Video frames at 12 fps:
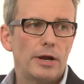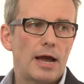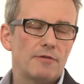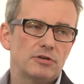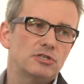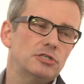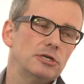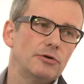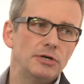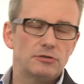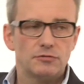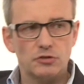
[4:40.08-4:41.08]
have a
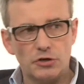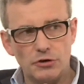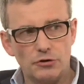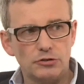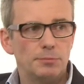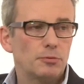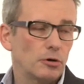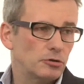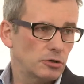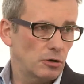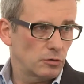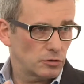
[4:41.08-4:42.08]
series of security
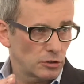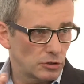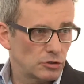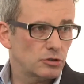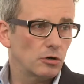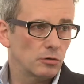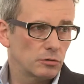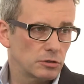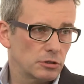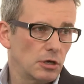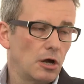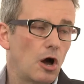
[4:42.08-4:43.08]
protocols and controls
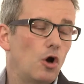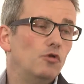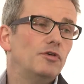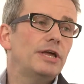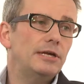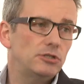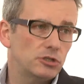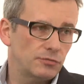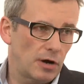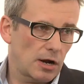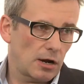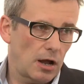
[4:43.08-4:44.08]
over each of
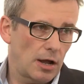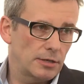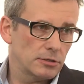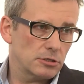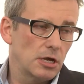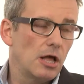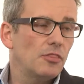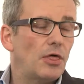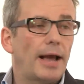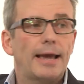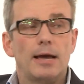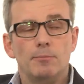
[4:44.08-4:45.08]
our clients
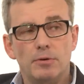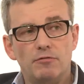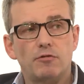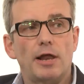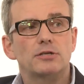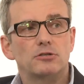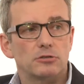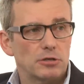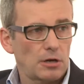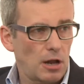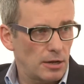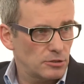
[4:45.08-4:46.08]
that can be flexed to the
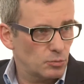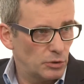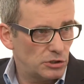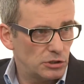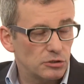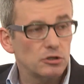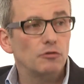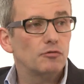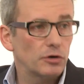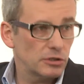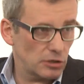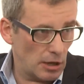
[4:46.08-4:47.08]
client's wishes. So, for
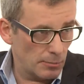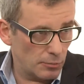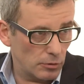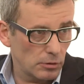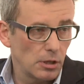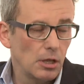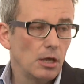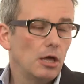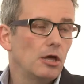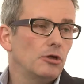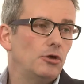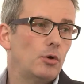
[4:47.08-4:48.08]
example,
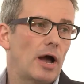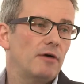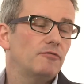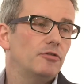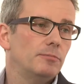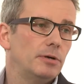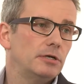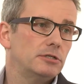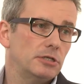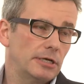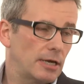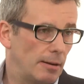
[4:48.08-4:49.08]
you have the
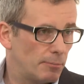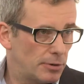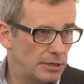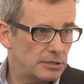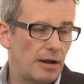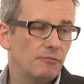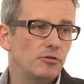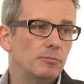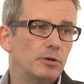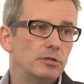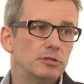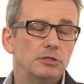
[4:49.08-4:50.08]
ability, companies have the
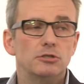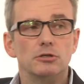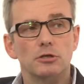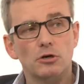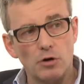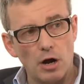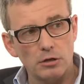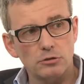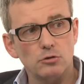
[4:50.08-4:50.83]
ability to grant